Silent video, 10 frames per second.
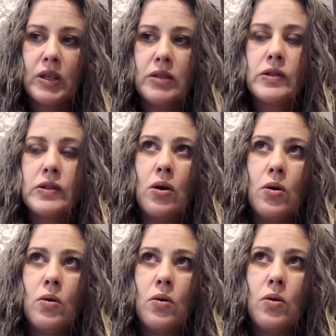
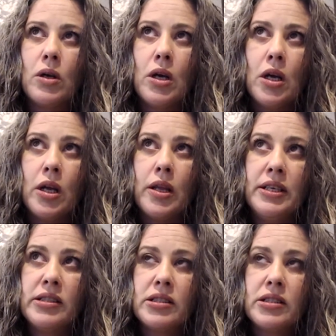So
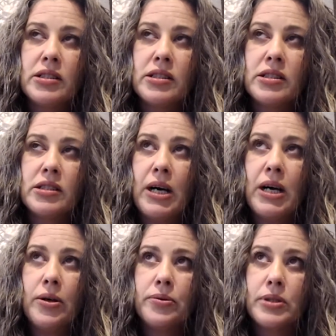this is talking
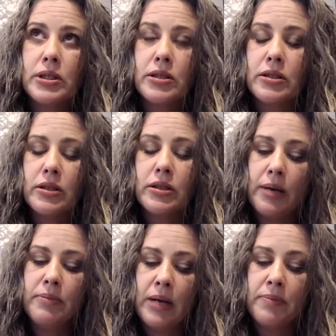about,
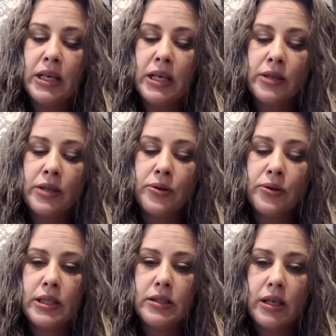I'm thinking they're
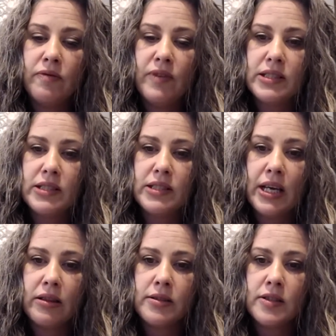going to
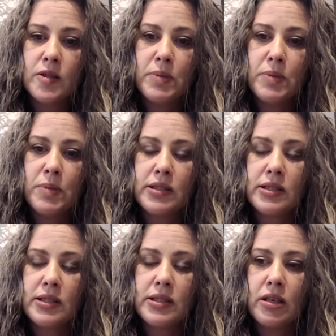investigate the
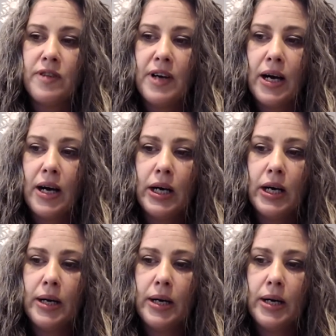suspiciousness of how